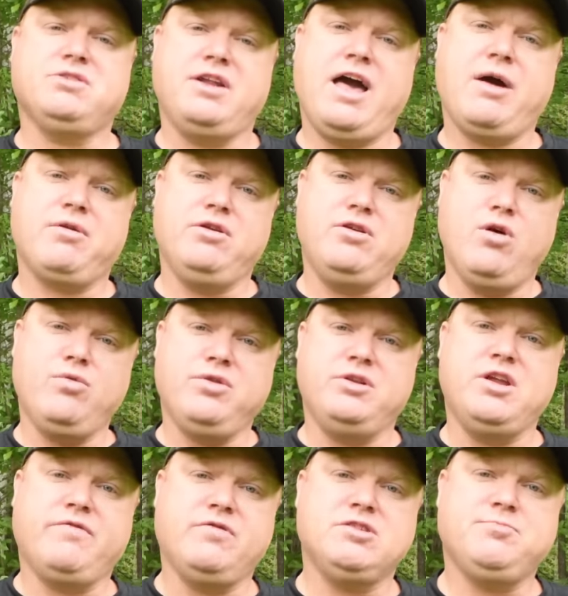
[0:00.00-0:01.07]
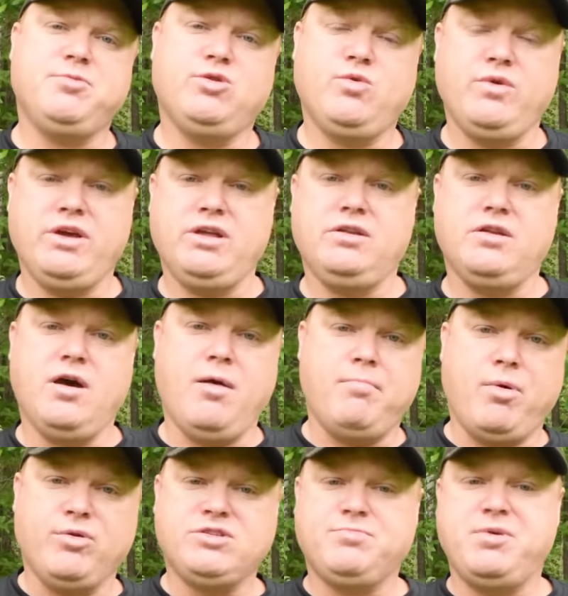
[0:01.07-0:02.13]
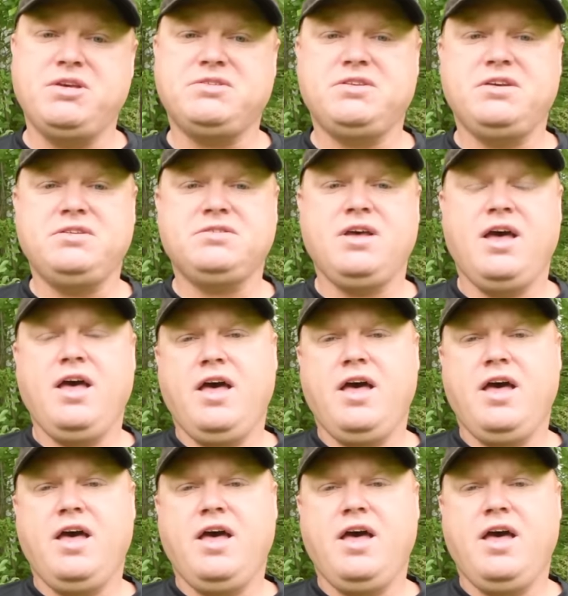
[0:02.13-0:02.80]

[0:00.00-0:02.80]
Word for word: and how to know the difference between both species.